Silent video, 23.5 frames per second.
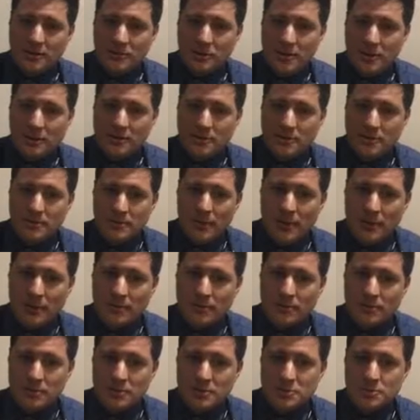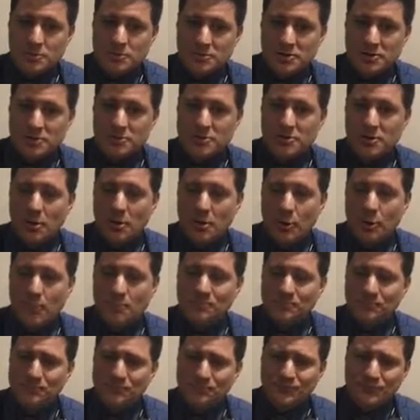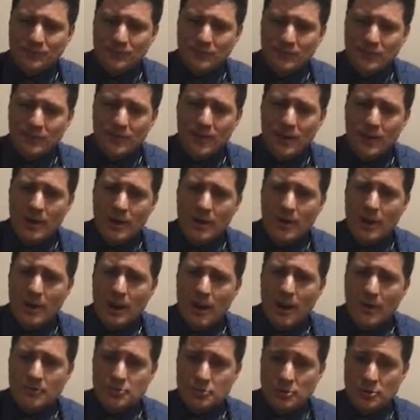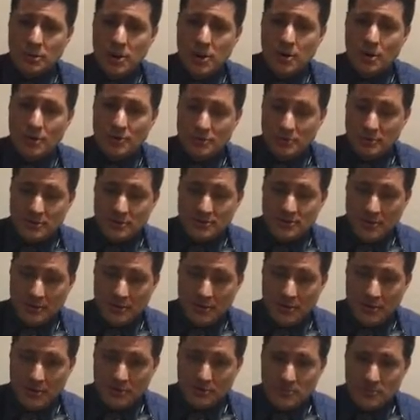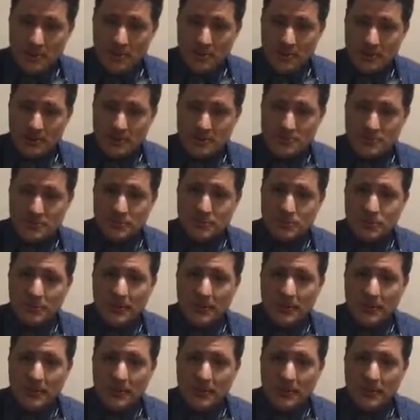and being dispositioned to home. So there are alternatives. I don't want to,